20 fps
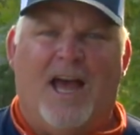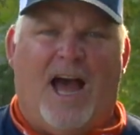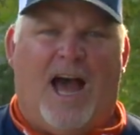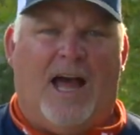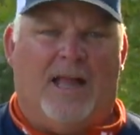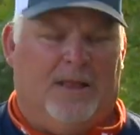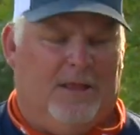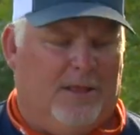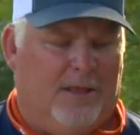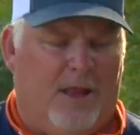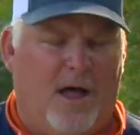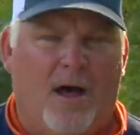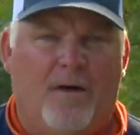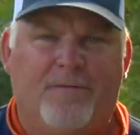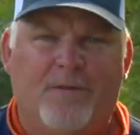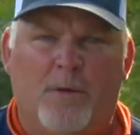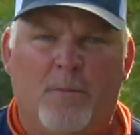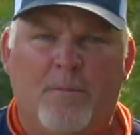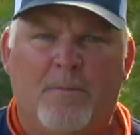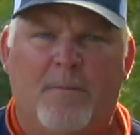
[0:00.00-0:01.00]
I
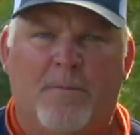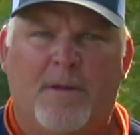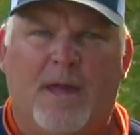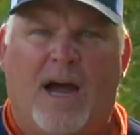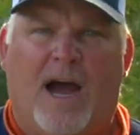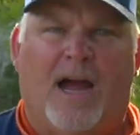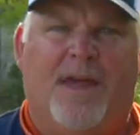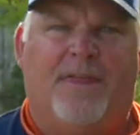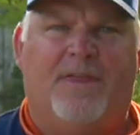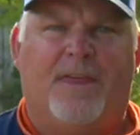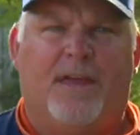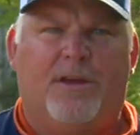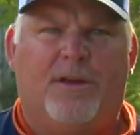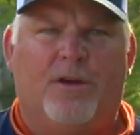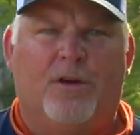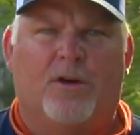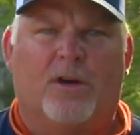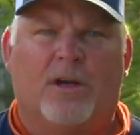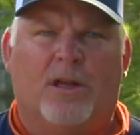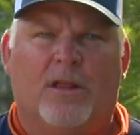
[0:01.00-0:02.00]
love them. I think
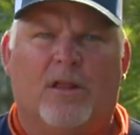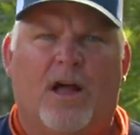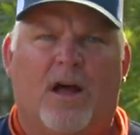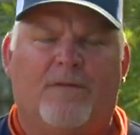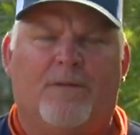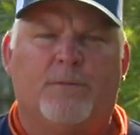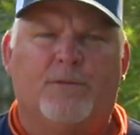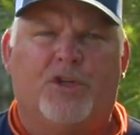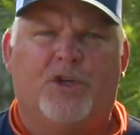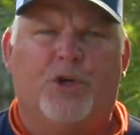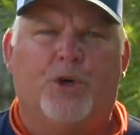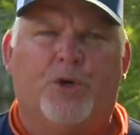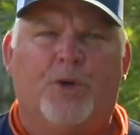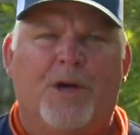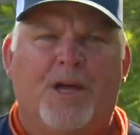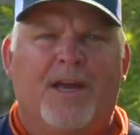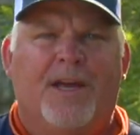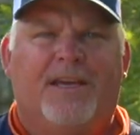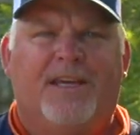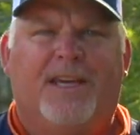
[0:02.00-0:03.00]
you're gonna love them too.
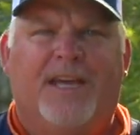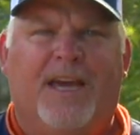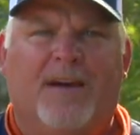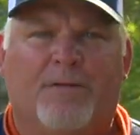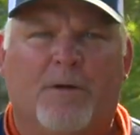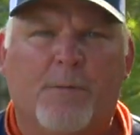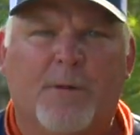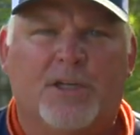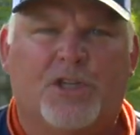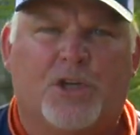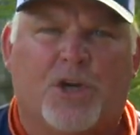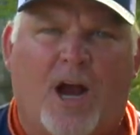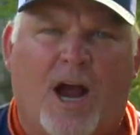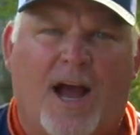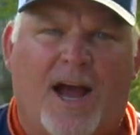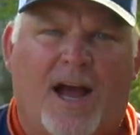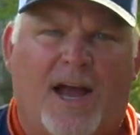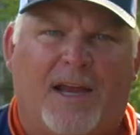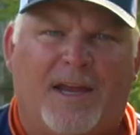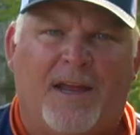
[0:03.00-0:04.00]
Give them a
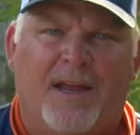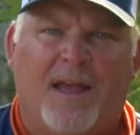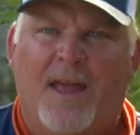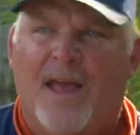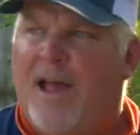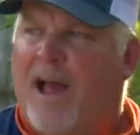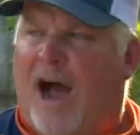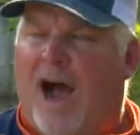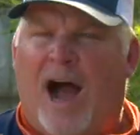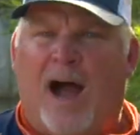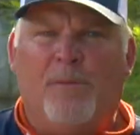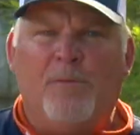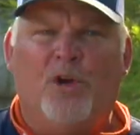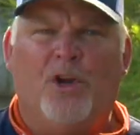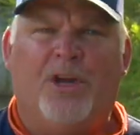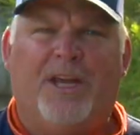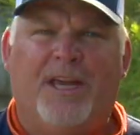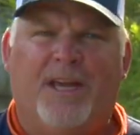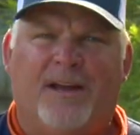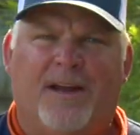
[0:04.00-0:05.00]
try. I'm
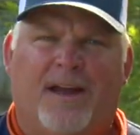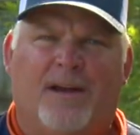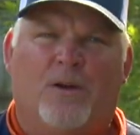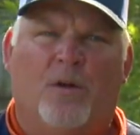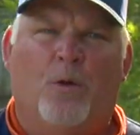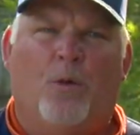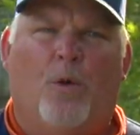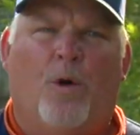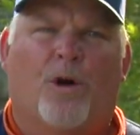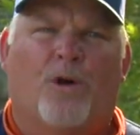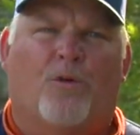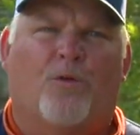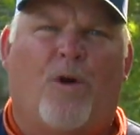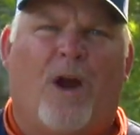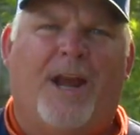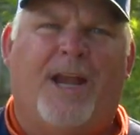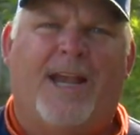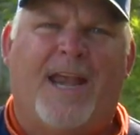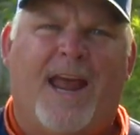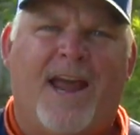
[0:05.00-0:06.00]
gonna get out on the water
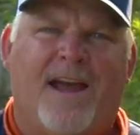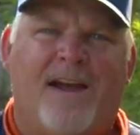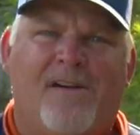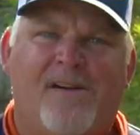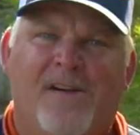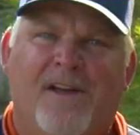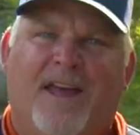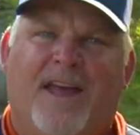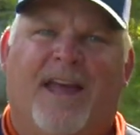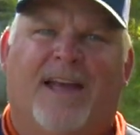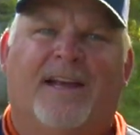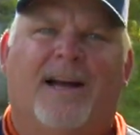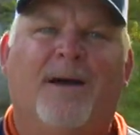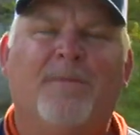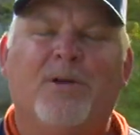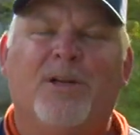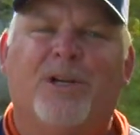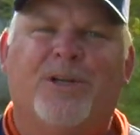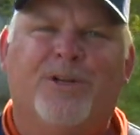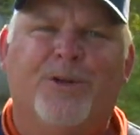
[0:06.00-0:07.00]
right now and
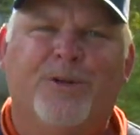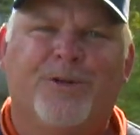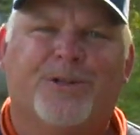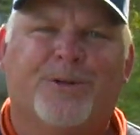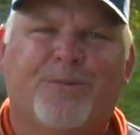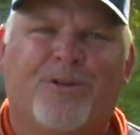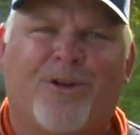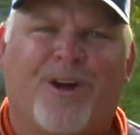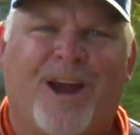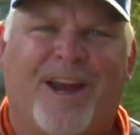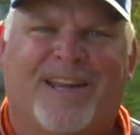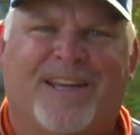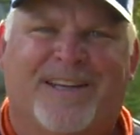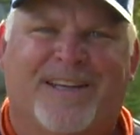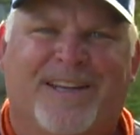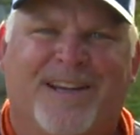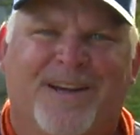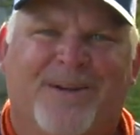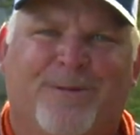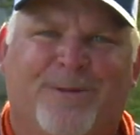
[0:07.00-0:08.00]
I'm gonna do some
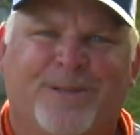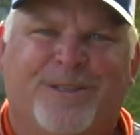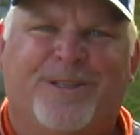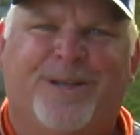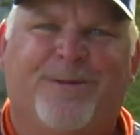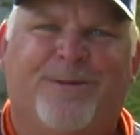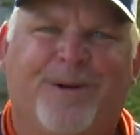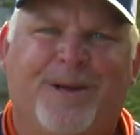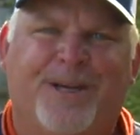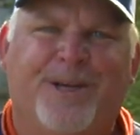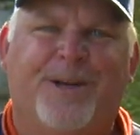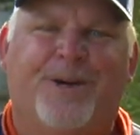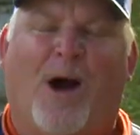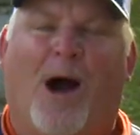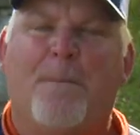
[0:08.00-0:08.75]
cranking. We'll see what we can do.